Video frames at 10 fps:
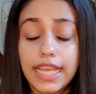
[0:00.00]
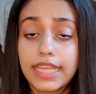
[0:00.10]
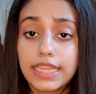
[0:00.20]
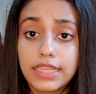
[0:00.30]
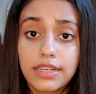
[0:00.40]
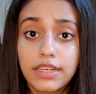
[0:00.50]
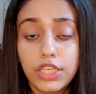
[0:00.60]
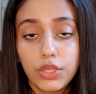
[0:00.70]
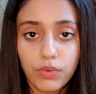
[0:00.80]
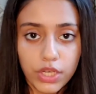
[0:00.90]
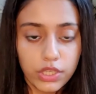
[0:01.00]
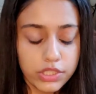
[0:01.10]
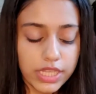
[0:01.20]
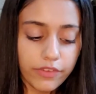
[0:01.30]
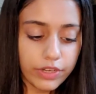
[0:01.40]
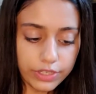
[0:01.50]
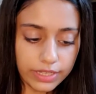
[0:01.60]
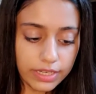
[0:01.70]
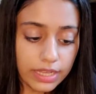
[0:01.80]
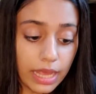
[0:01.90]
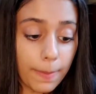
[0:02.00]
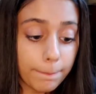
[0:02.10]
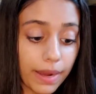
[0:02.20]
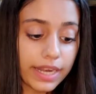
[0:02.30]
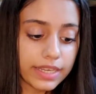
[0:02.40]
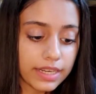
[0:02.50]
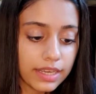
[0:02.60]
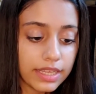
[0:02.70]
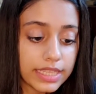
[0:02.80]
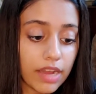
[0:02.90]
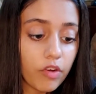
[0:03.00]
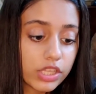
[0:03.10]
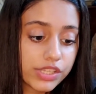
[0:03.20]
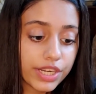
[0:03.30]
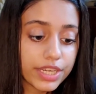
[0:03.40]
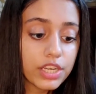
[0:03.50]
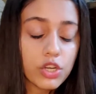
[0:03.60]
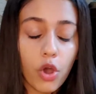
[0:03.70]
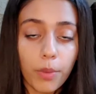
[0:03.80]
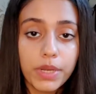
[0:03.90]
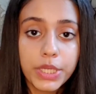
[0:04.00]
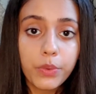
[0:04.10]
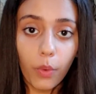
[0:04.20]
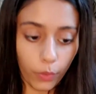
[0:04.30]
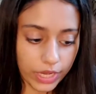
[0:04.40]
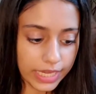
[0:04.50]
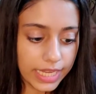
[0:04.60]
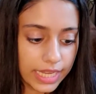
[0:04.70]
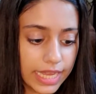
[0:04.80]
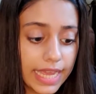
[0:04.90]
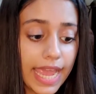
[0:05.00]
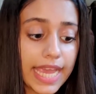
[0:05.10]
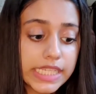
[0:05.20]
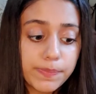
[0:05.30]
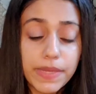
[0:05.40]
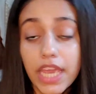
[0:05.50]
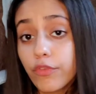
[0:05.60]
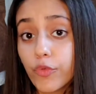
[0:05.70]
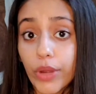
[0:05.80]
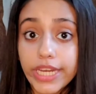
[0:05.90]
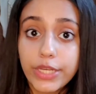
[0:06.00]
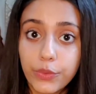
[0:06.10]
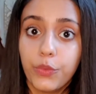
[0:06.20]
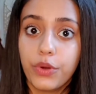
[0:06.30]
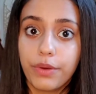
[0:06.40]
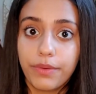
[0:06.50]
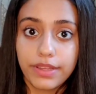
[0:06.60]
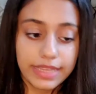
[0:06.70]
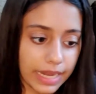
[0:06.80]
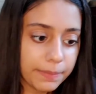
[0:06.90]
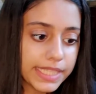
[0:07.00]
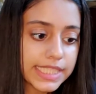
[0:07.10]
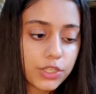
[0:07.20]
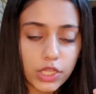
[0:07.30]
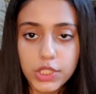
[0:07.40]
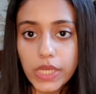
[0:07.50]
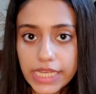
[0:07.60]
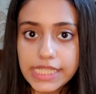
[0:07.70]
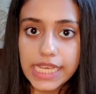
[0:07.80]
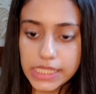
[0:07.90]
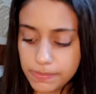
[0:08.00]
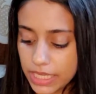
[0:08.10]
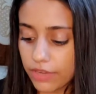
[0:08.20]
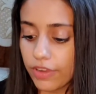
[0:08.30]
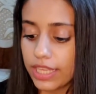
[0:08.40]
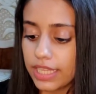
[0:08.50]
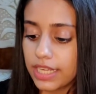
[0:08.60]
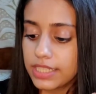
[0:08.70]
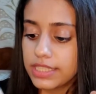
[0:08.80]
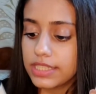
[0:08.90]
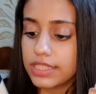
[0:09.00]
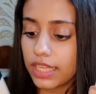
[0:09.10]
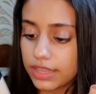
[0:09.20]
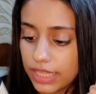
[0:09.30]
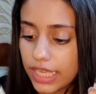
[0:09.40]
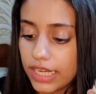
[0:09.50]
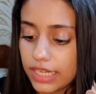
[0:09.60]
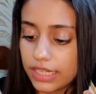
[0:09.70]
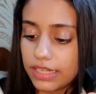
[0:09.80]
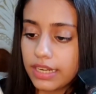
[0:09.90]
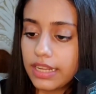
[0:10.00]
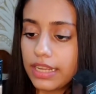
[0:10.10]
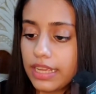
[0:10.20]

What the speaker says: In the new one also, they have written it. But they have also written normal to oily SPF 22. That means it also has SPF, and there is nothing written